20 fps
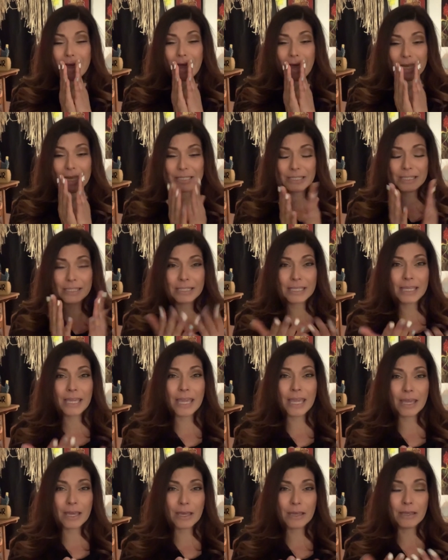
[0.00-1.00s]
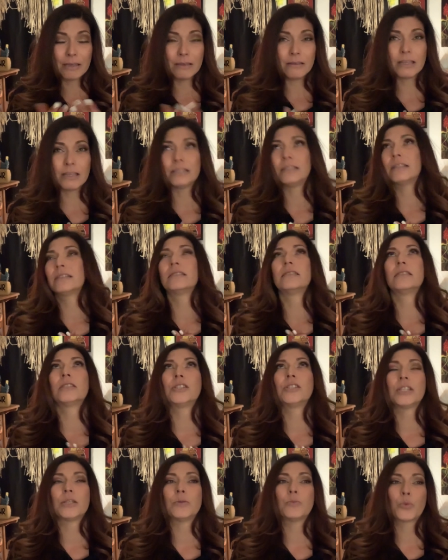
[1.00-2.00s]
I just can't. It doesn't
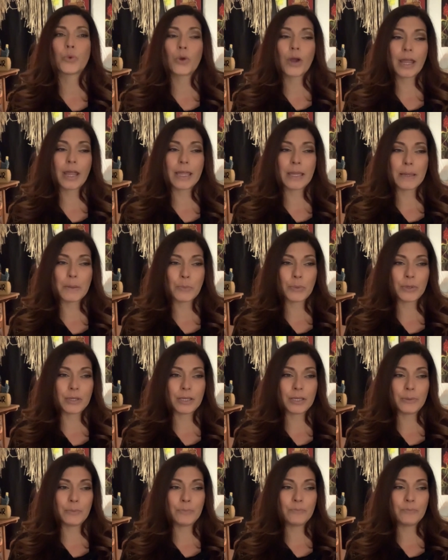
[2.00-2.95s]
seem right, but...